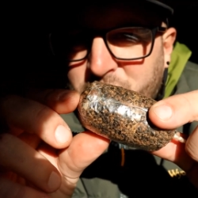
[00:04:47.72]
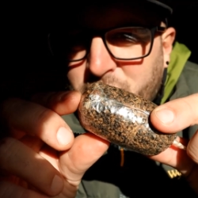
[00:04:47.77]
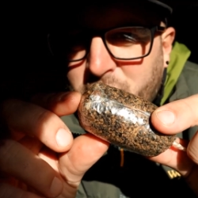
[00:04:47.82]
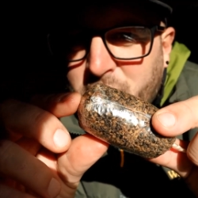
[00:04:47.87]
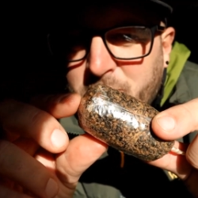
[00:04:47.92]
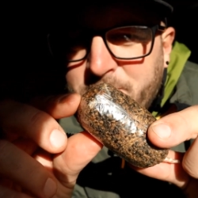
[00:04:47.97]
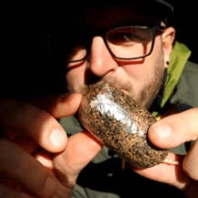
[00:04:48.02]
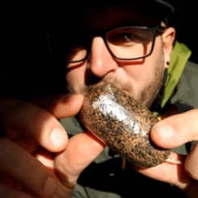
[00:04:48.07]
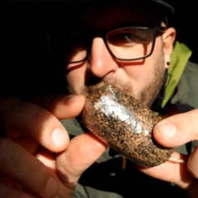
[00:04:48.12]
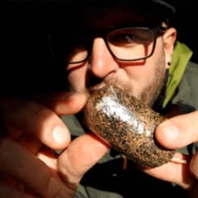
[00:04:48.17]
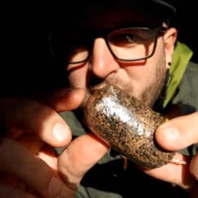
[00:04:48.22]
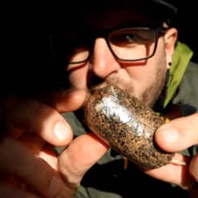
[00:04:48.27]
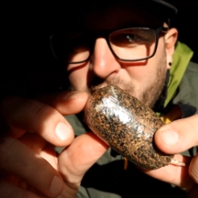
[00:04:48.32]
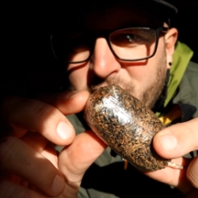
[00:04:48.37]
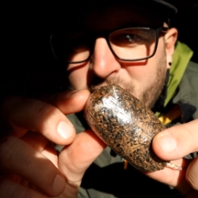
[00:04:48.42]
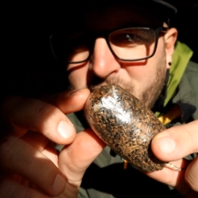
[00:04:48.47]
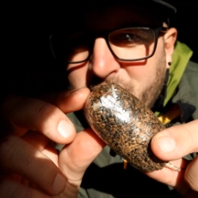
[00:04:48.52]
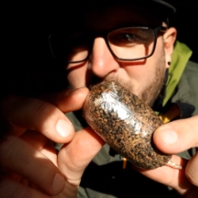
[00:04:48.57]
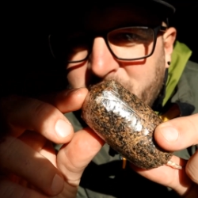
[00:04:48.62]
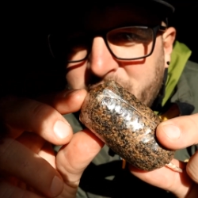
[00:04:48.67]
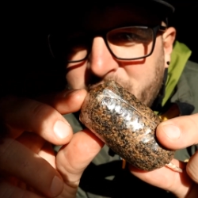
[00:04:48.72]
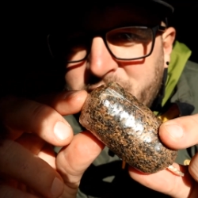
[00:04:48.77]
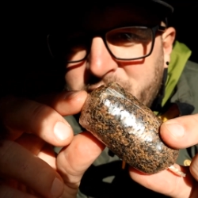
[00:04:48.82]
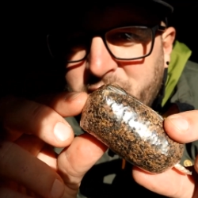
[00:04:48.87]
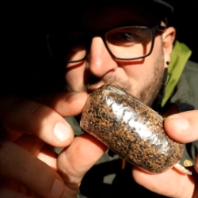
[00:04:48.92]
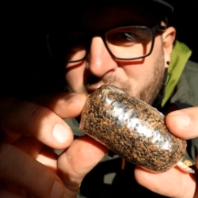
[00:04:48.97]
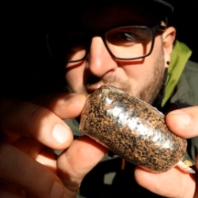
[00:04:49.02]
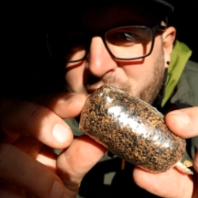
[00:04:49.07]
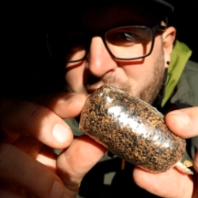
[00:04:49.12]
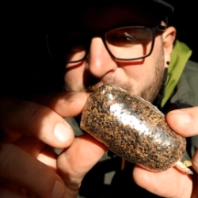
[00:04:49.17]
crumb,
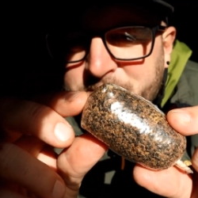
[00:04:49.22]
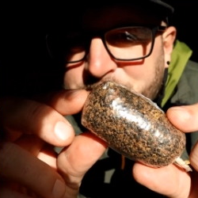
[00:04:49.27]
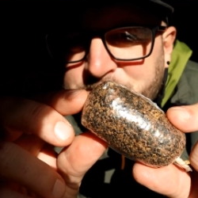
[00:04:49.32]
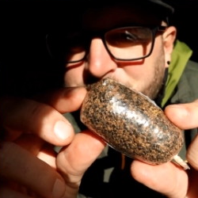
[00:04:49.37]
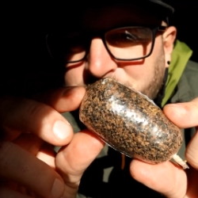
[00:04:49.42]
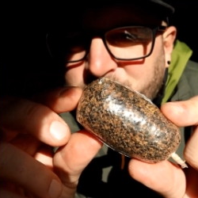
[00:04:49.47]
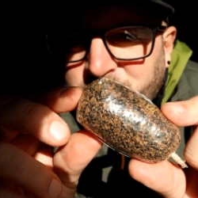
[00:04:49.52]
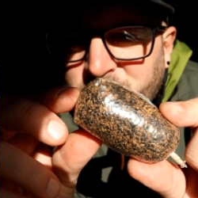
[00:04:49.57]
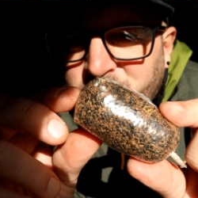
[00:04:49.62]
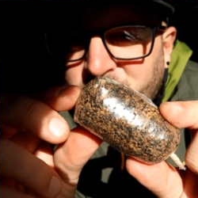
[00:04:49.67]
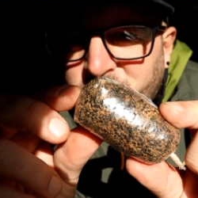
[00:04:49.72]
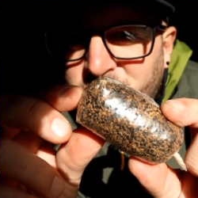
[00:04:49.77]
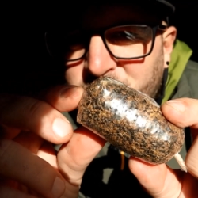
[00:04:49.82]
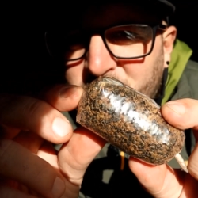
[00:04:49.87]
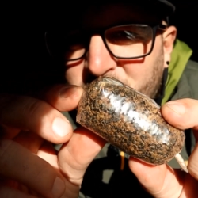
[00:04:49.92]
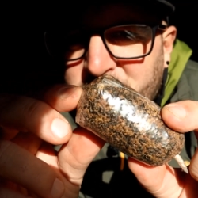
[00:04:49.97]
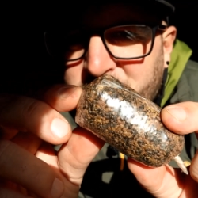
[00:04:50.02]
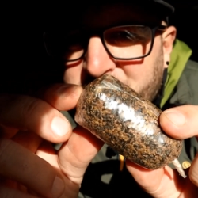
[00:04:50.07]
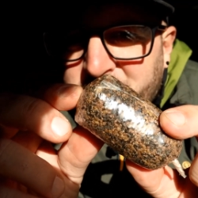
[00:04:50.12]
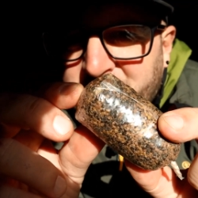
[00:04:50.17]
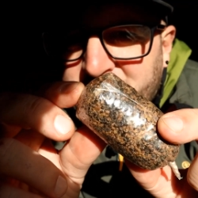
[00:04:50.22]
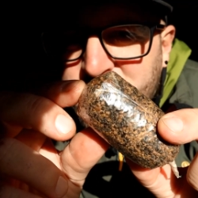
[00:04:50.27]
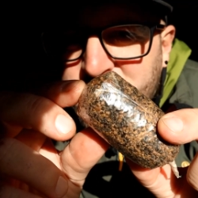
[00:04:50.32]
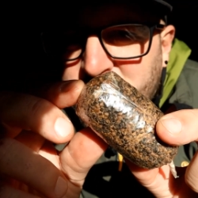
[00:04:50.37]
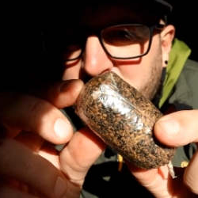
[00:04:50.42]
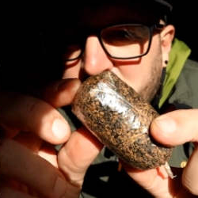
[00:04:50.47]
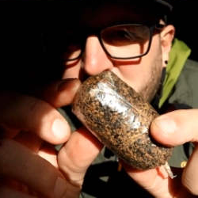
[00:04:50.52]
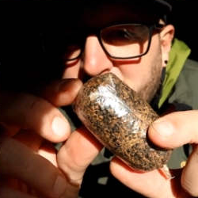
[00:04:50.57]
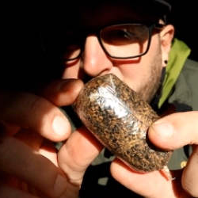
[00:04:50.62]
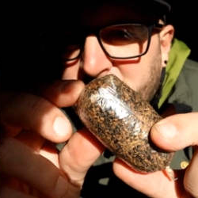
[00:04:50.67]
and that
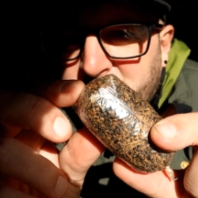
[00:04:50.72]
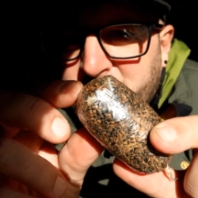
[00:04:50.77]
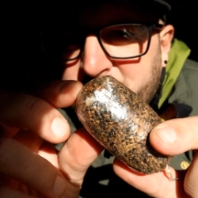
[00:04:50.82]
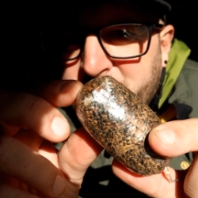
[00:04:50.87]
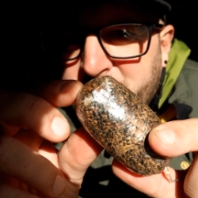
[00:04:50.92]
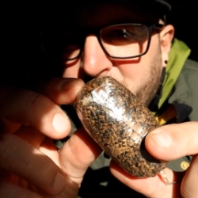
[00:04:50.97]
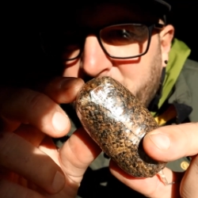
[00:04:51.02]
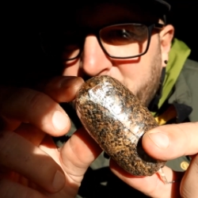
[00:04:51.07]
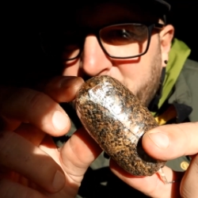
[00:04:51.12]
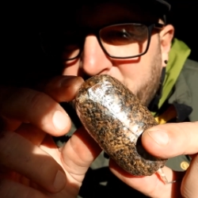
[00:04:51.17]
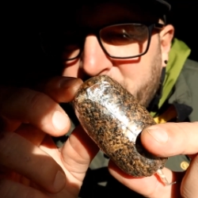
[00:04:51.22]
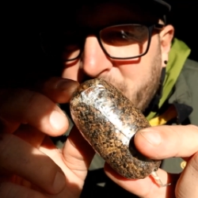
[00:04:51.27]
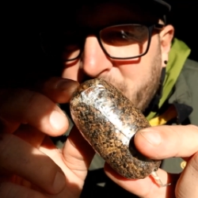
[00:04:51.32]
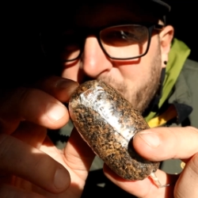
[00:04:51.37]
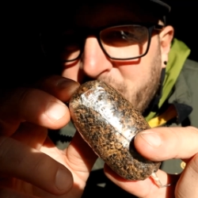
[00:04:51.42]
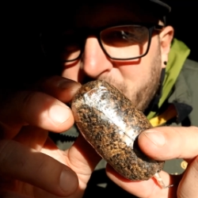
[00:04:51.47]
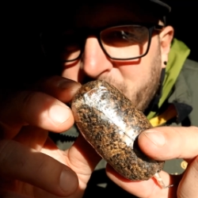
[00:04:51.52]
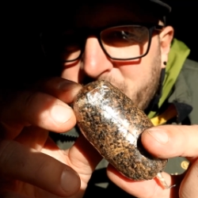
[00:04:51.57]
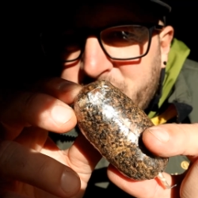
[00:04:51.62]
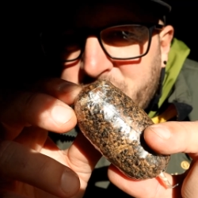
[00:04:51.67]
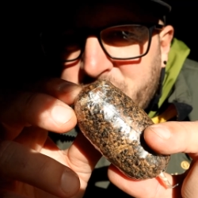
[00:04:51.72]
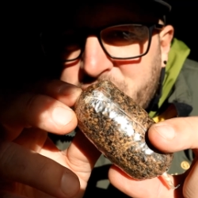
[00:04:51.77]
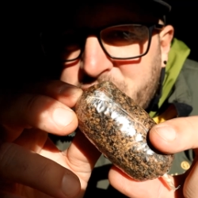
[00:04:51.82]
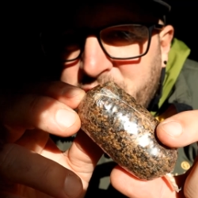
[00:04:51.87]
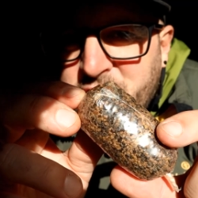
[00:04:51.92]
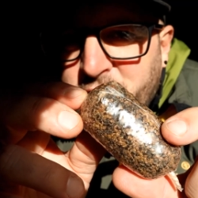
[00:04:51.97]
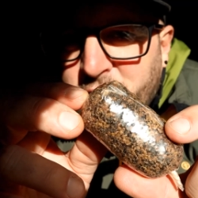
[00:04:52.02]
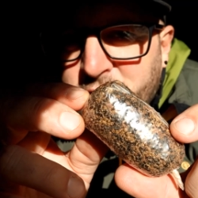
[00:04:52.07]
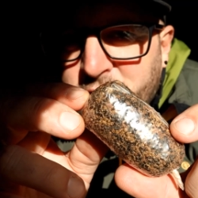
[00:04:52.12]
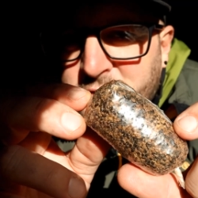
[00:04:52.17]
should be enough to
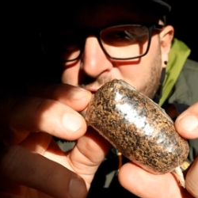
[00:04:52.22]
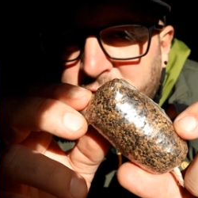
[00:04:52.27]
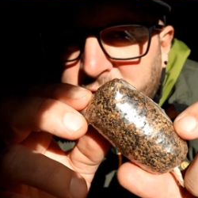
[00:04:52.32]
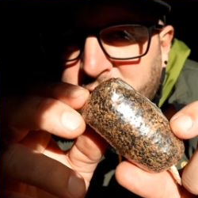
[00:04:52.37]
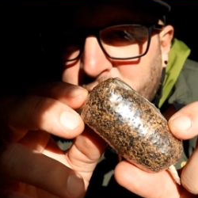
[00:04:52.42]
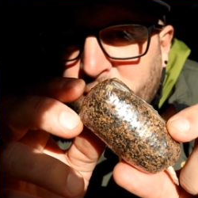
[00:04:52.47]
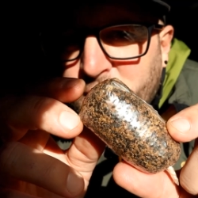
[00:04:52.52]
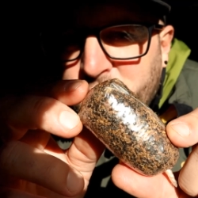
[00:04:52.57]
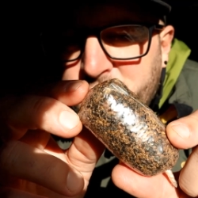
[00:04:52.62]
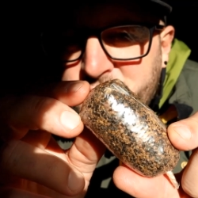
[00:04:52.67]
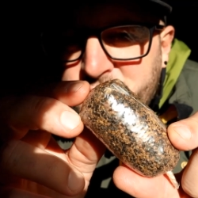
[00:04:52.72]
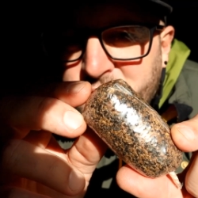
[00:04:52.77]
sit on for